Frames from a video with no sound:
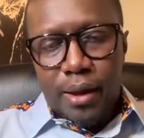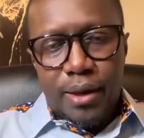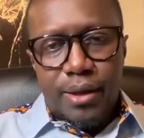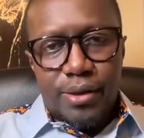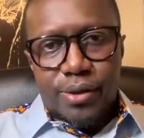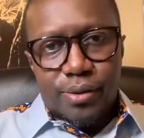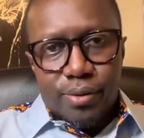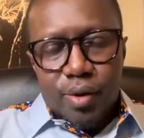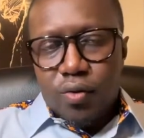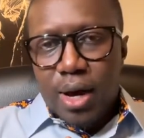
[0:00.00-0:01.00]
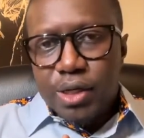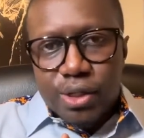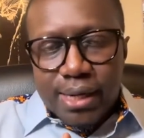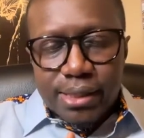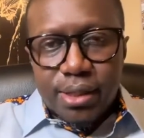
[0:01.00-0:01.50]
is the
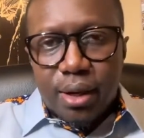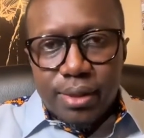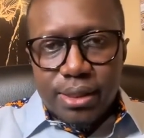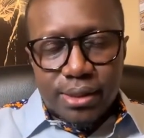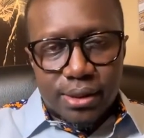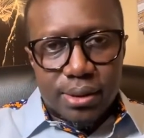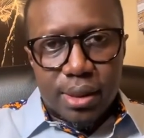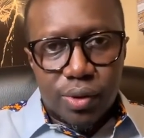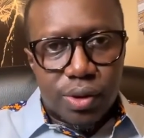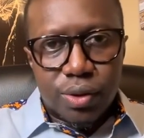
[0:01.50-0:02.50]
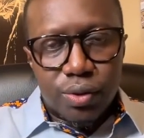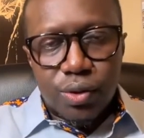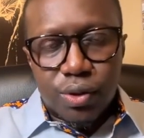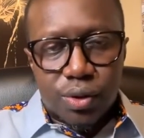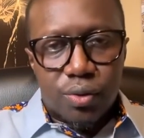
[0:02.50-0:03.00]
crash test dummies that was
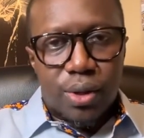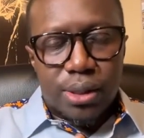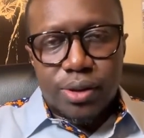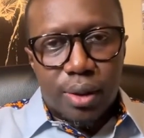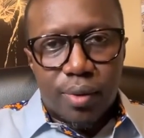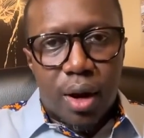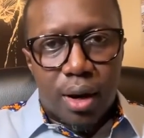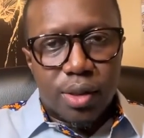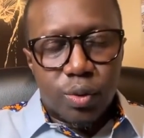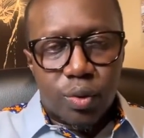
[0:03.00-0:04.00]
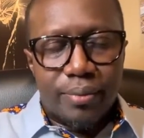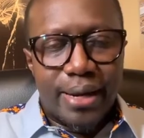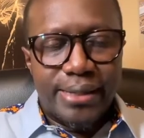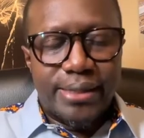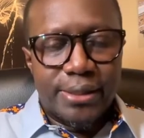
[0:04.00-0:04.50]
used when some cars were
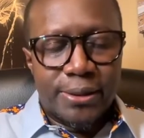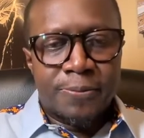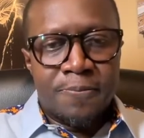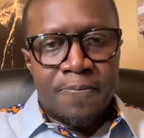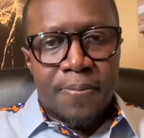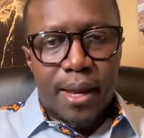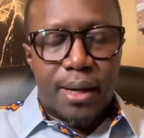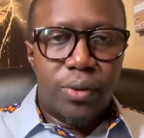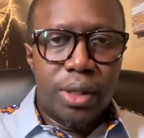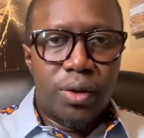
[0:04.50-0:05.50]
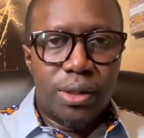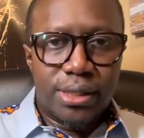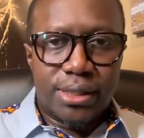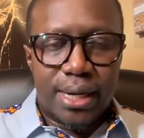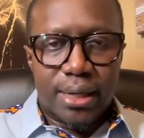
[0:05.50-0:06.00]
made. And we
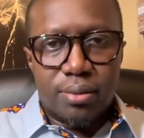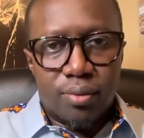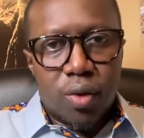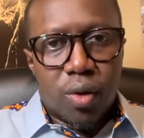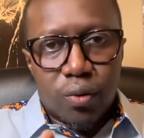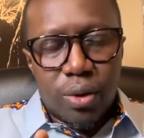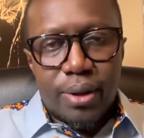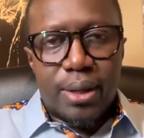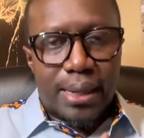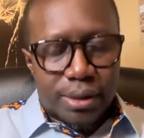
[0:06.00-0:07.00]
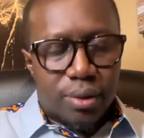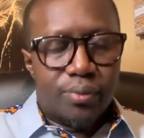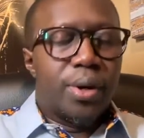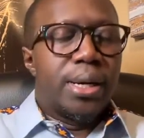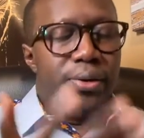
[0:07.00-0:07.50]
noticed that more women, at
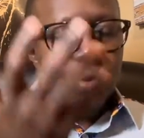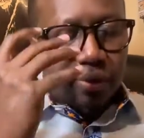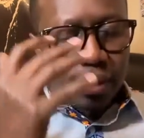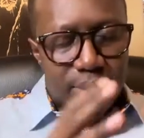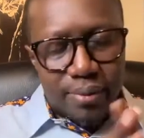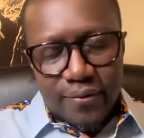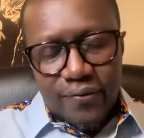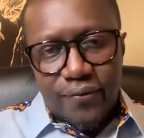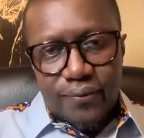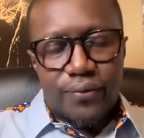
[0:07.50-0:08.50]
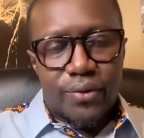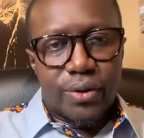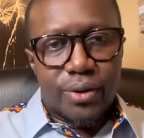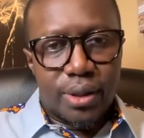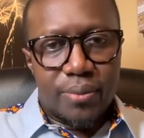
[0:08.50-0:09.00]
some point, that was maybe a bit
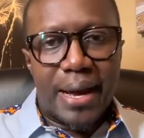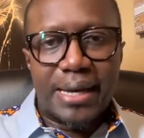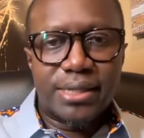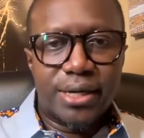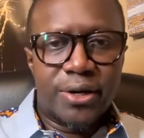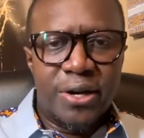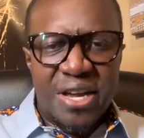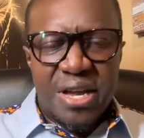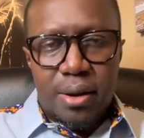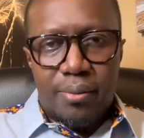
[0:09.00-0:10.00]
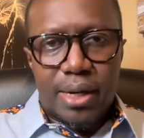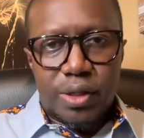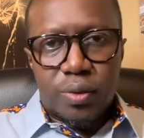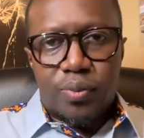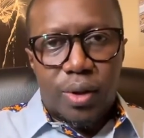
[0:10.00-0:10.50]
further in the past there, but at
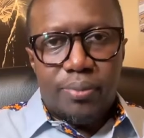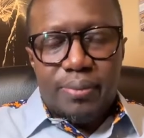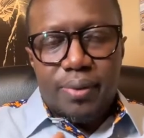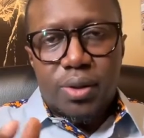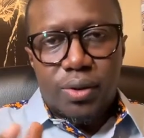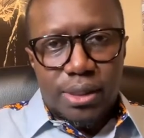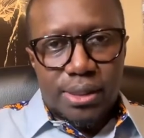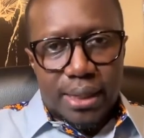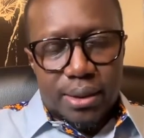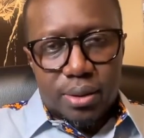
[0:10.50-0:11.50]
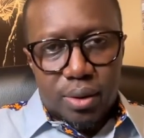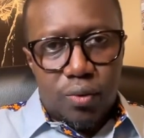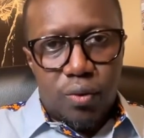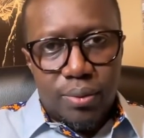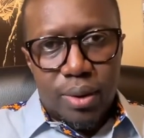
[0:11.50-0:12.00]
some point, people noticed that
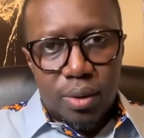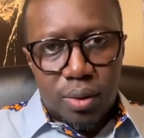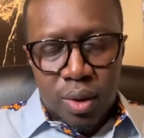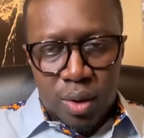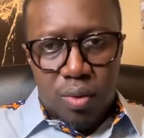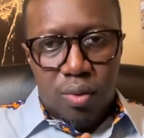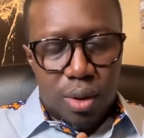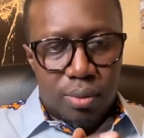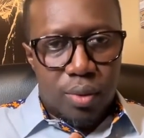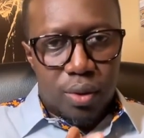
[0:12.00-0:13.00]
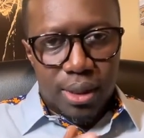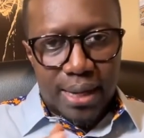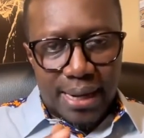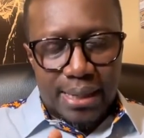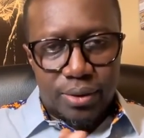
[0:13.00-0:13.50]
women were more
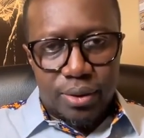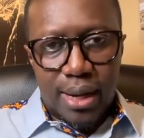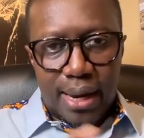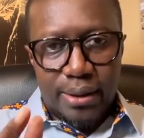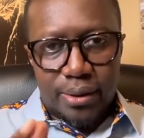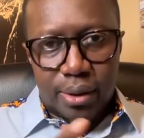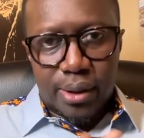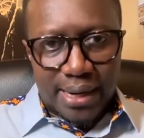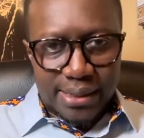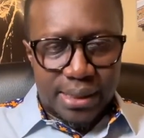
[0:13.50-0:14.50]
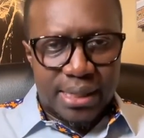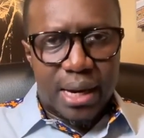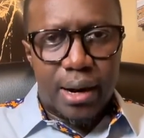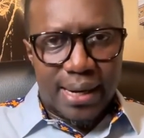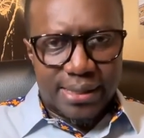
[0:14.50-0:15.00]
likely to die in car
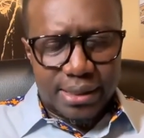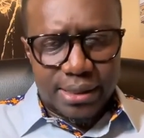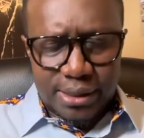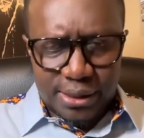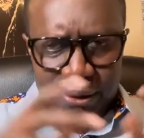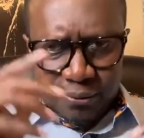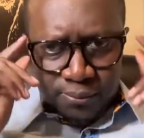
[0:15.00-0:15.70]
accidents